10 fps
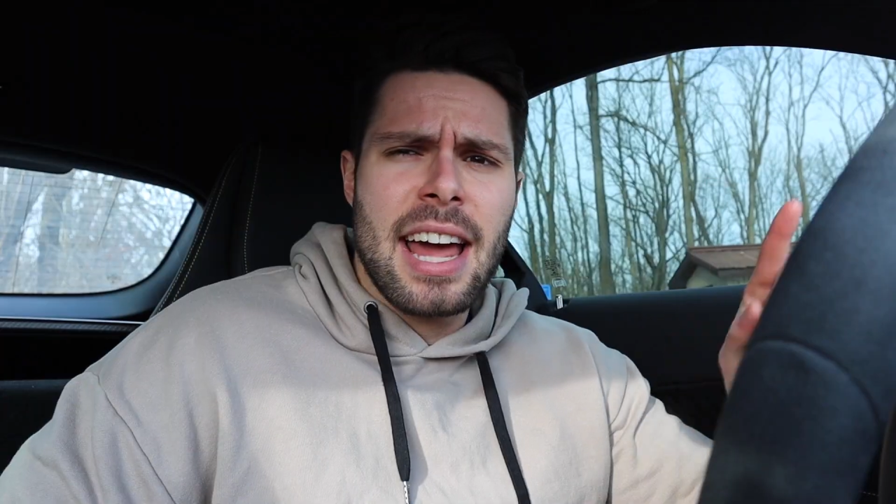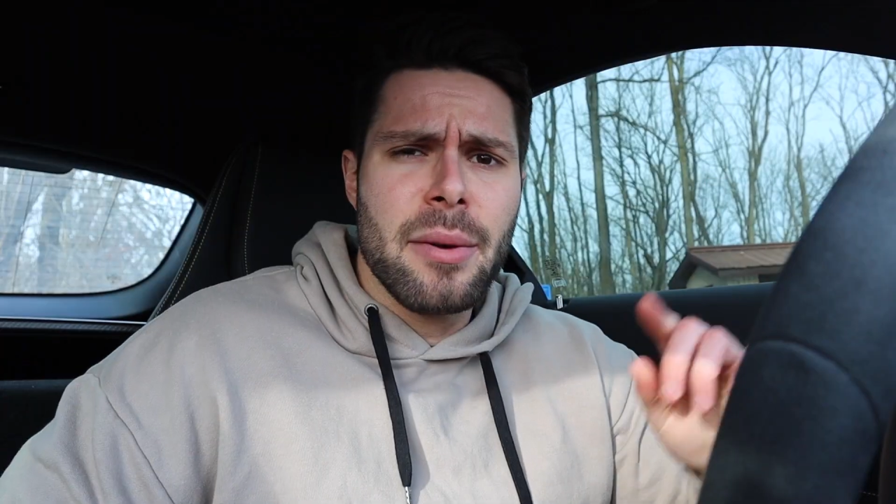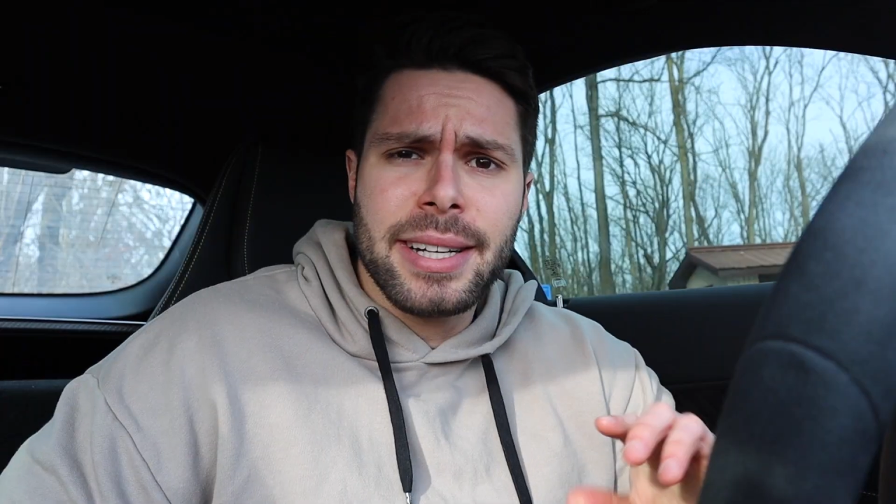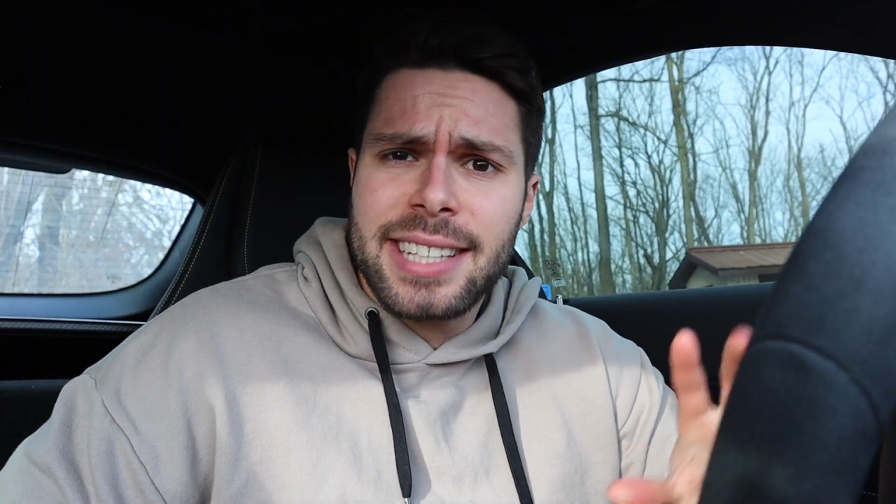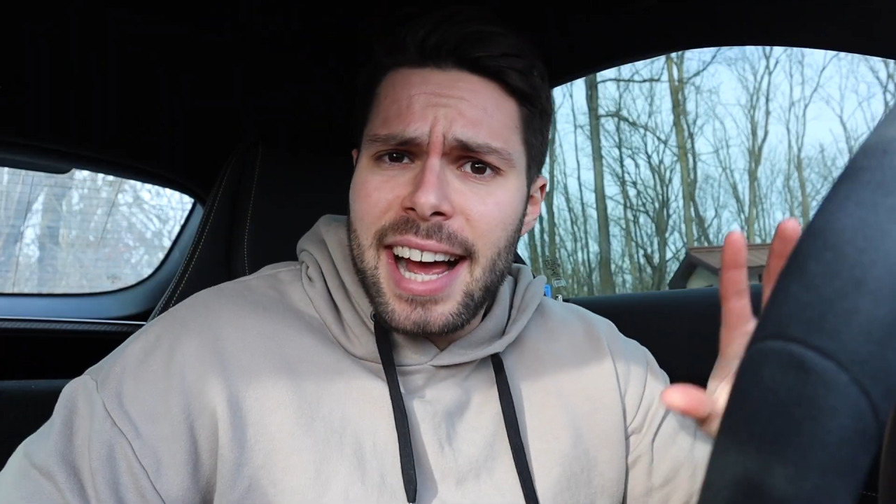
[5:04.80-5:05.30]

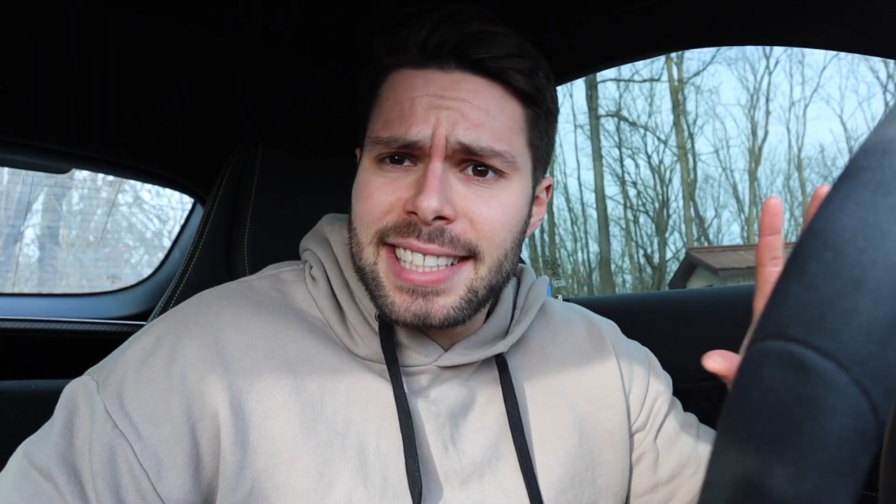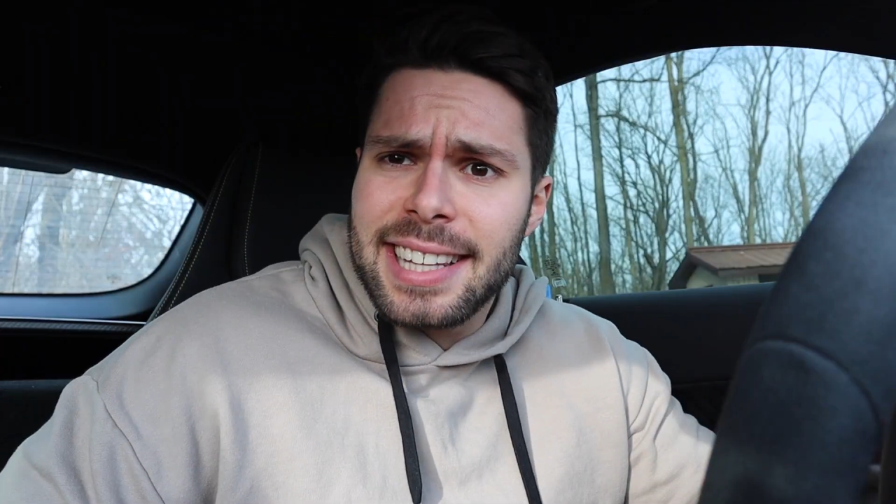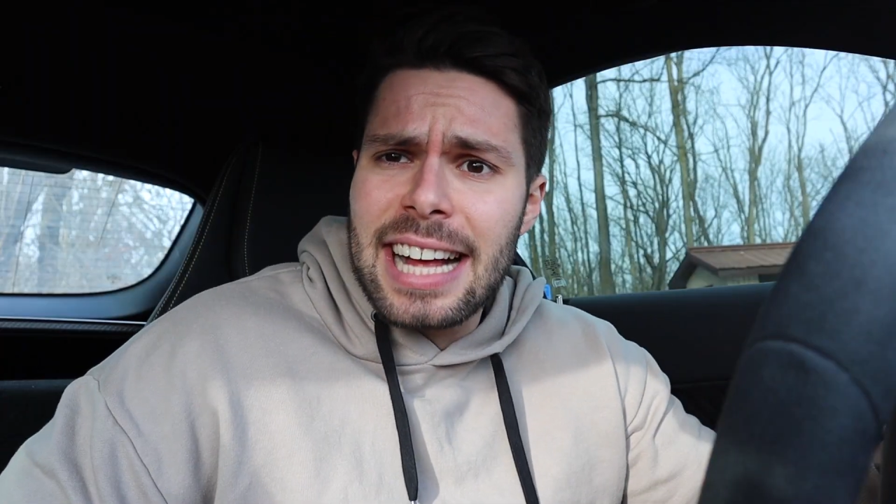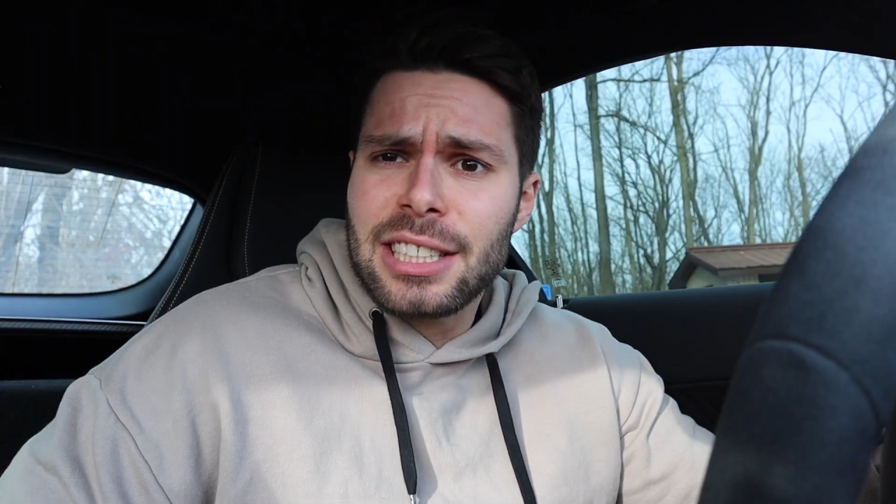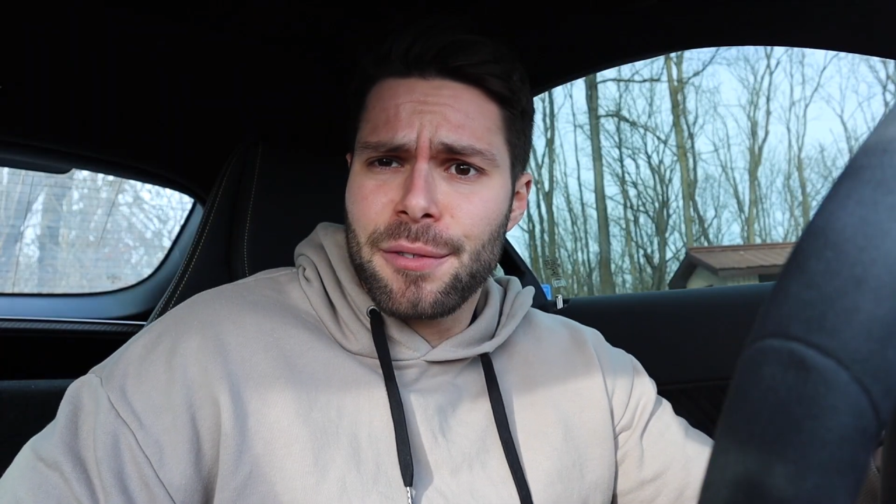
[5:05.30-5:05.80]
Anyways, guys,
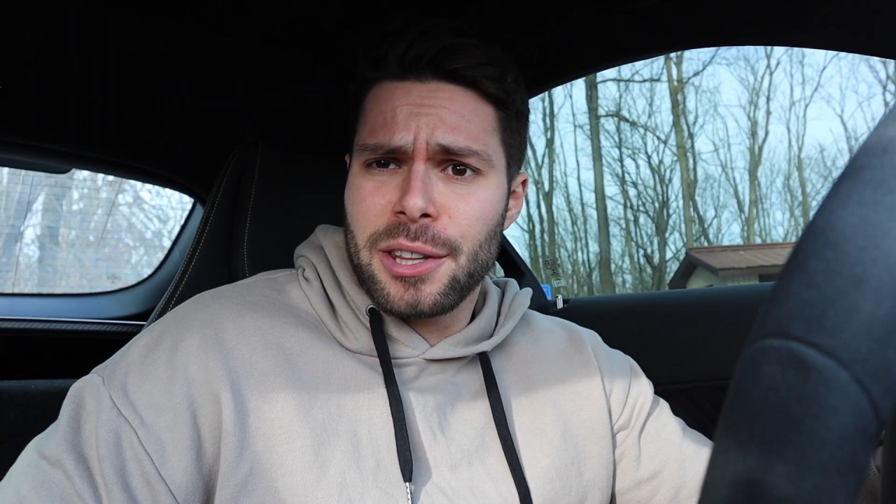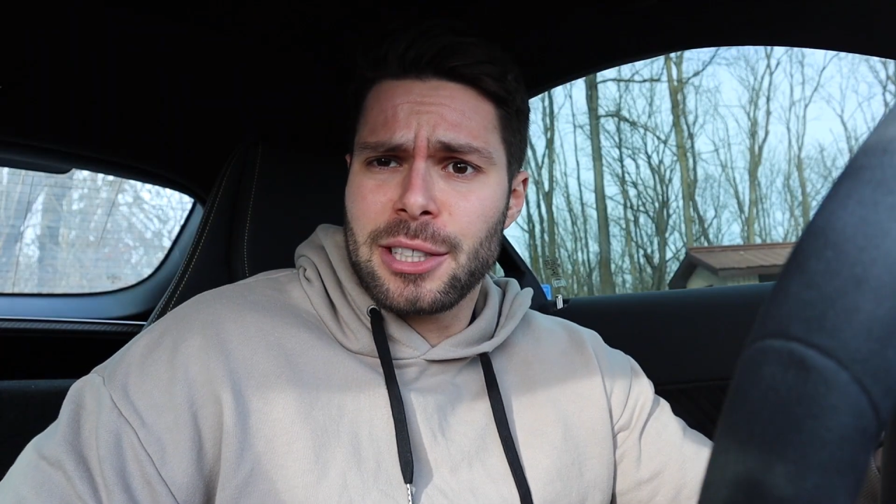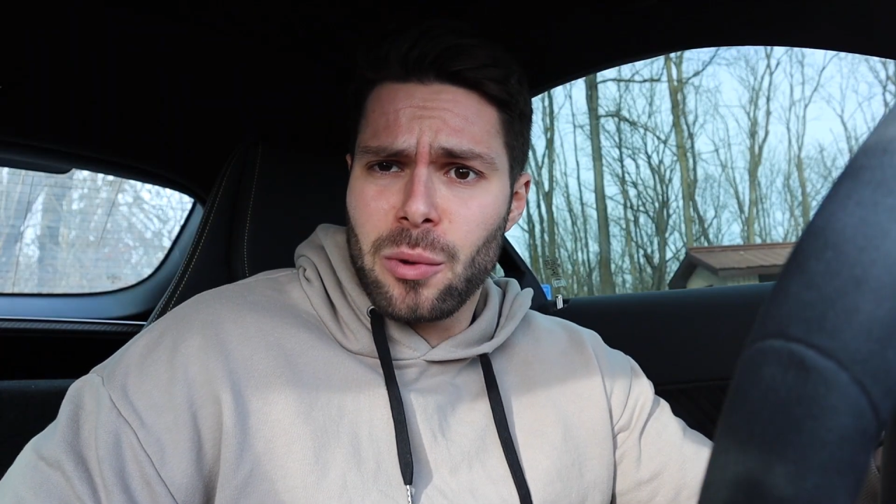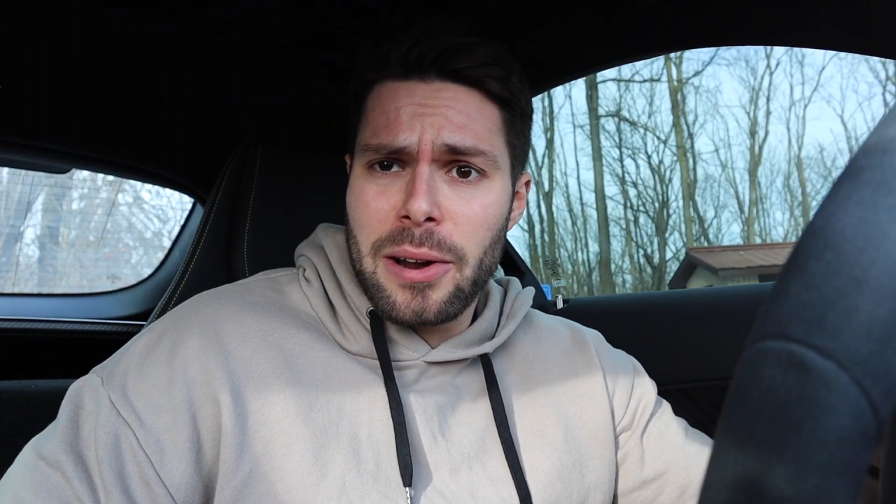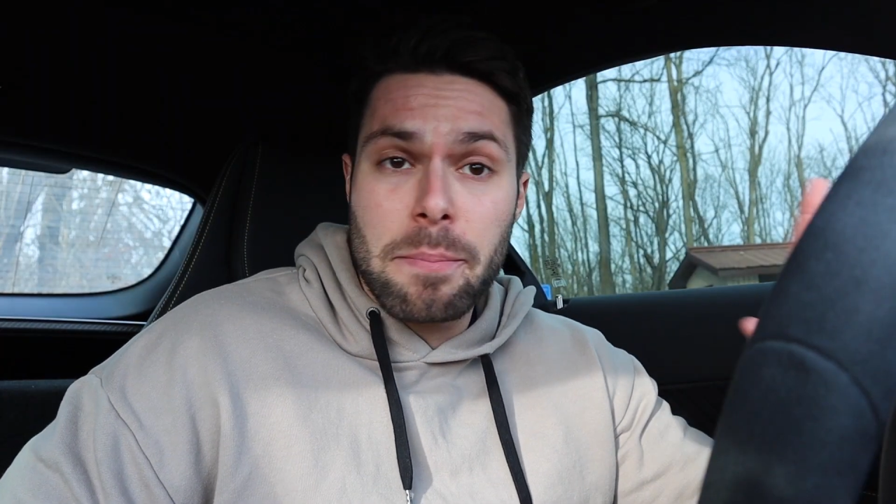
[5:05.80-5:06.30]
that's it for
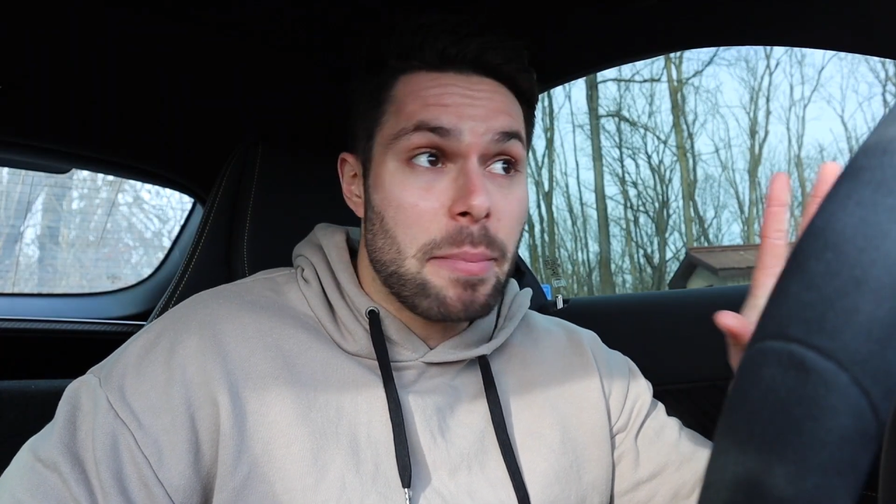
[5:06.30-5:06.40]
this one.